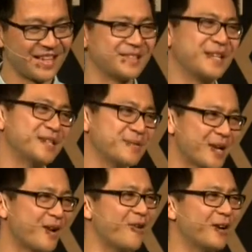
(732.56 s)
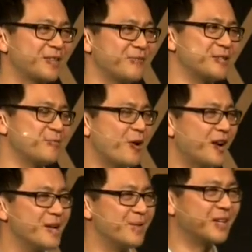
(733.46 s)
See, deep down, I reckon the reason why
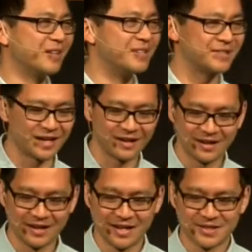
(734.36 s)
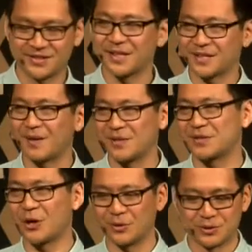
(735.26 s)
Nebuchadnezzar sets up this
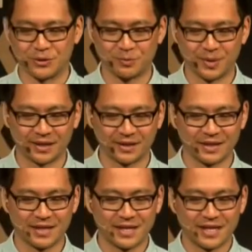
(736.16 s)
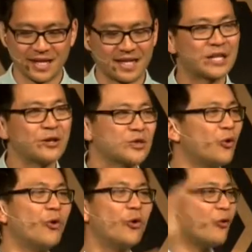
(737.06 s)
golden toothpick, he goes to
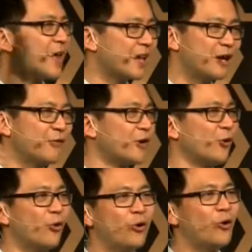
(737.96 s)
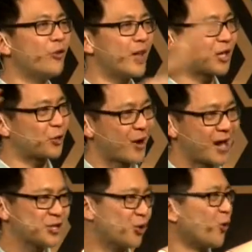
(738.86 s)
all that effort, all that
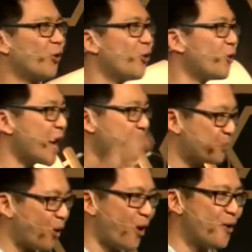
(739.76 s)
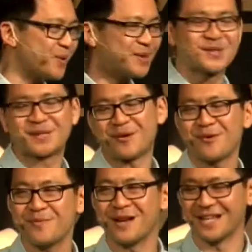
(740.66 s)
grandeur, all that pomp and
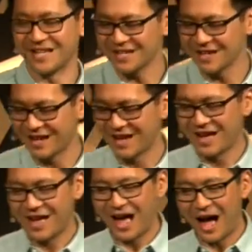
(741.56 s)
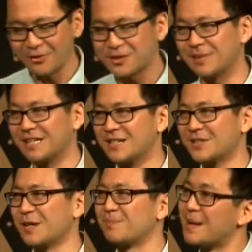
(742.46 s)
ceremony, ultimately
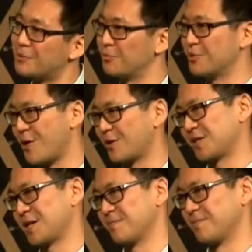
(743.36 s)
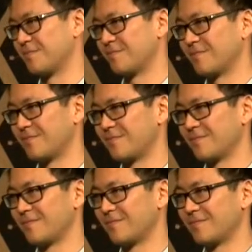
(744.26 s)
so that people will notice him.
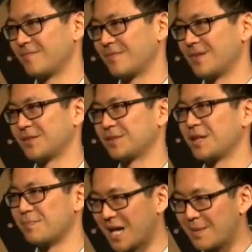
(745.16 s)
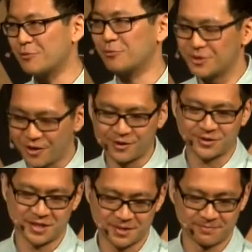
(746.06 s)
So that people will
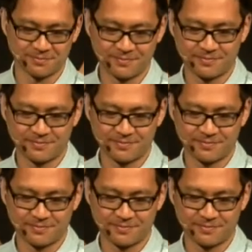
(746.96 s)
notice him.